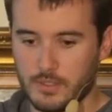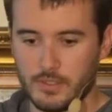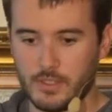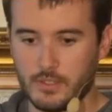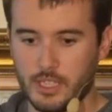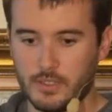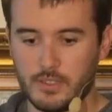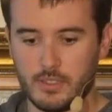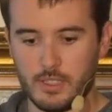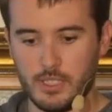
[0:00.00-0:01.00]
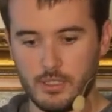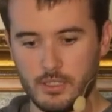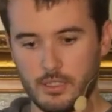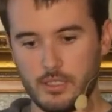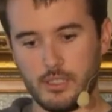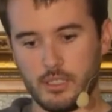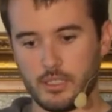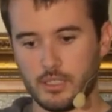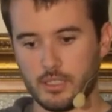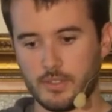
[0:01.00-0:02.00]
So that's it.
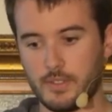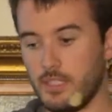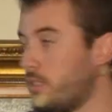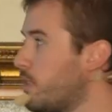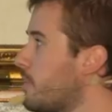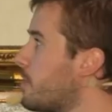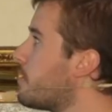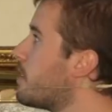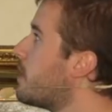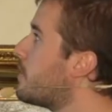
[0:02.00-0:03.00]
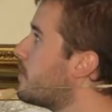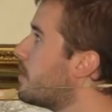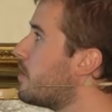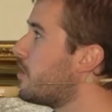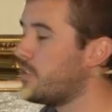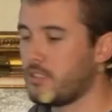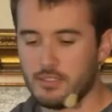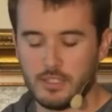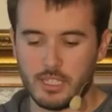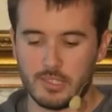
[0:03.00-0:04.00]
Yeah, still a
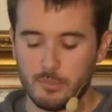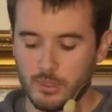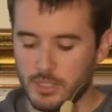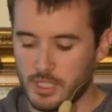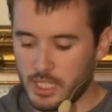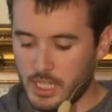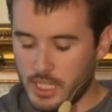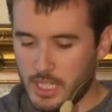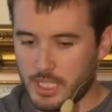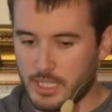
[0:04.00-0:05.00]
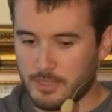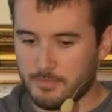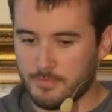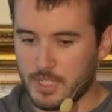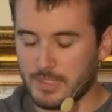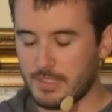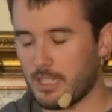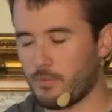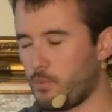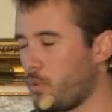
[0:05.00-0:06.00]
last part. I still
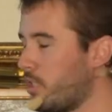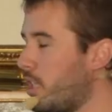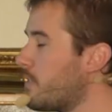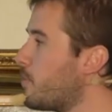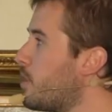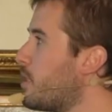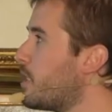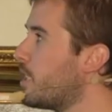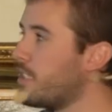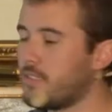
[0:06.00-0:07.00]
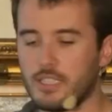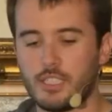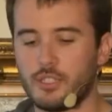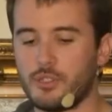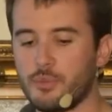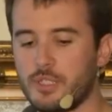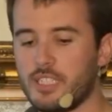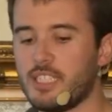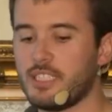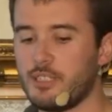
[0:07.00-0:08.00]
have one last question, is that do we
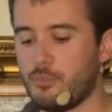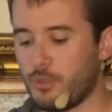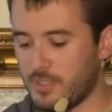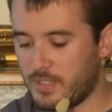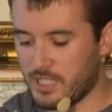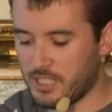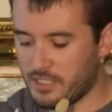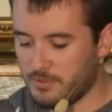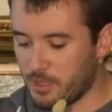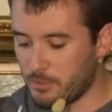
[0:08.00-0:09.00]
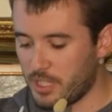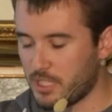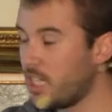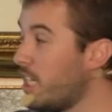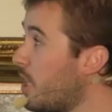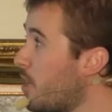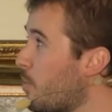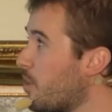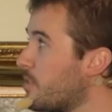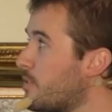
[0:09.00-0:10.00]
still need a policy engine from there?
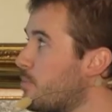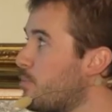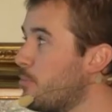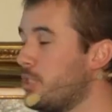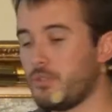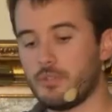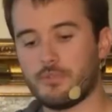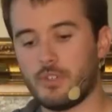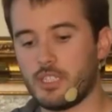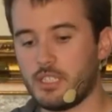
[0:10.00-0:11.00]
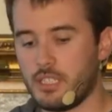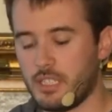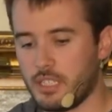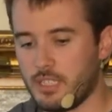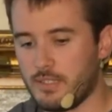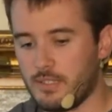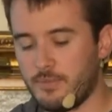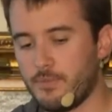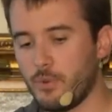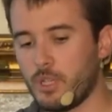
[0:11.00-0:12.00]
Once Robinhood Find is
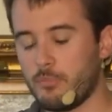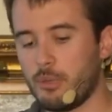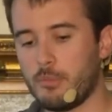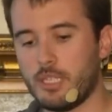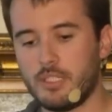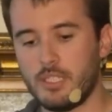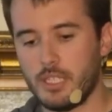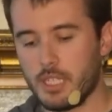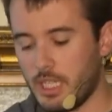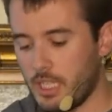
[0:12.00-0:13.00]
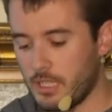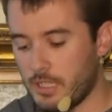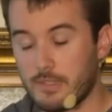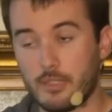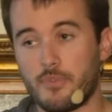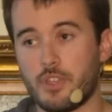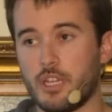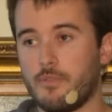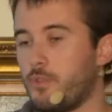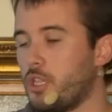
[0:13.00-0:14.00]
fully implemented, that's something
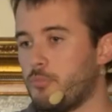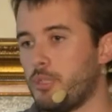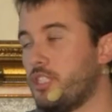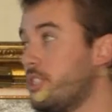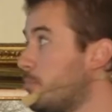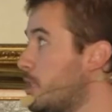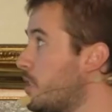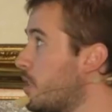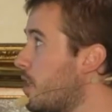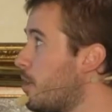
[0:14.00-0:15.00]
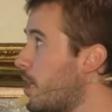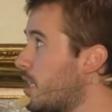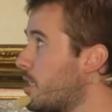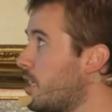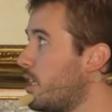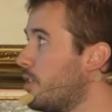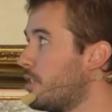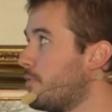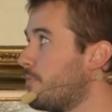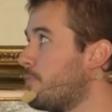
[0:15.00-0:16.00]
I forgot to mention, but I'm actually
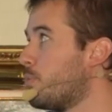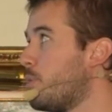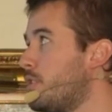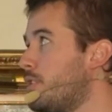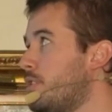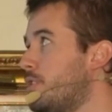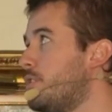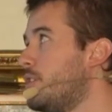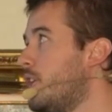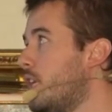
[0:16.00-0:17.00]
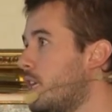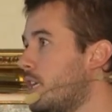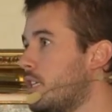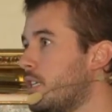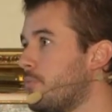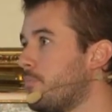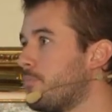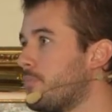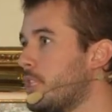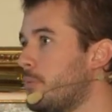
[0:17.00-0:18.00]
looking forward to
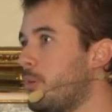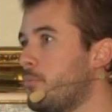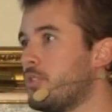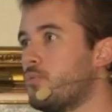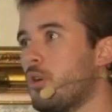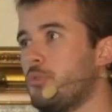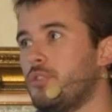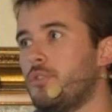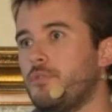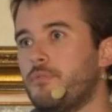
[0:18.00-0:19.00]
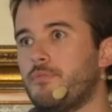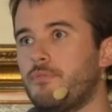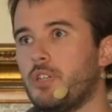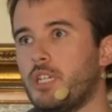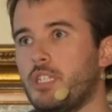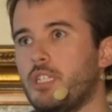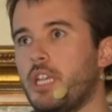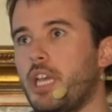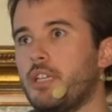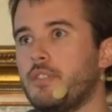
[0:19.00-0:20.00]
implement Robinhood Find
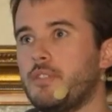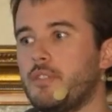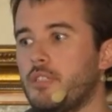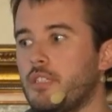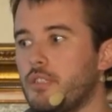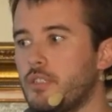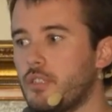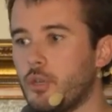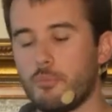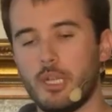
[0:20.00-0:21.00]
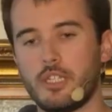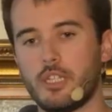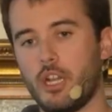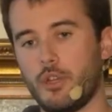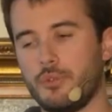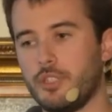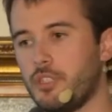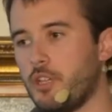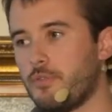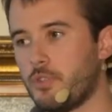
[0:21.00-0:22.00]
as a complete clone
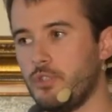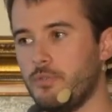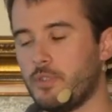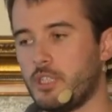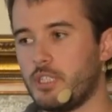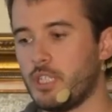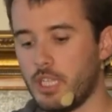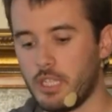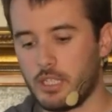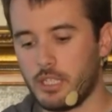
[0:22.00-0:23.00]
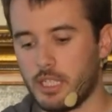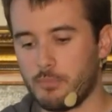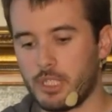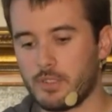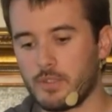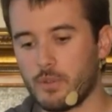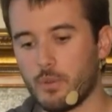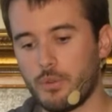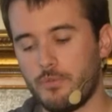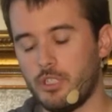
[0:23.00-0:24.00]
of GNU Find. That means
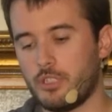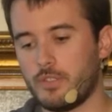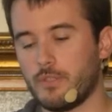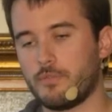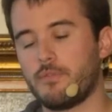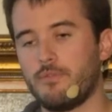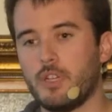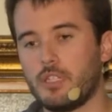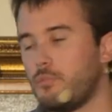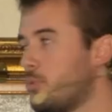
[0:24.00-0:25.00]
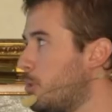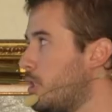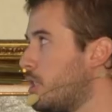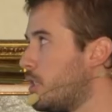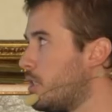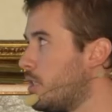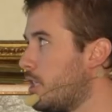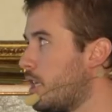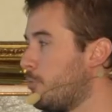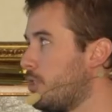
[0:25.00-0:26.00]
all the features of Find would be in
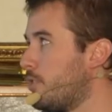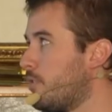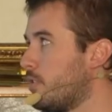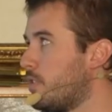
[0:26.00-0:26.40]
RBH Find.